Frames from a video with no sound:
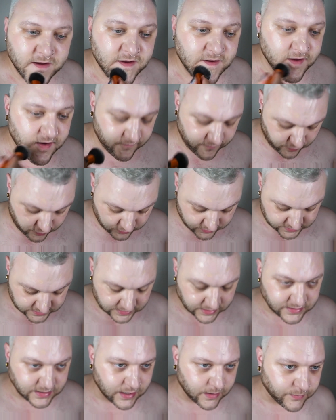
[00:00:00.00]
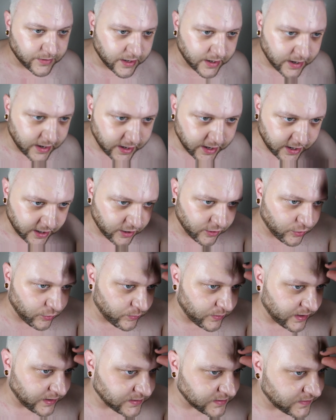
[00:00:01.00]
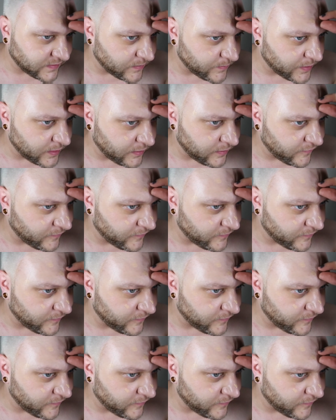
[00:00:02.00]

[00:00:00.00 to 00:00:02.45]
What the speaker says: Of course, I dabbed a hair right into the middle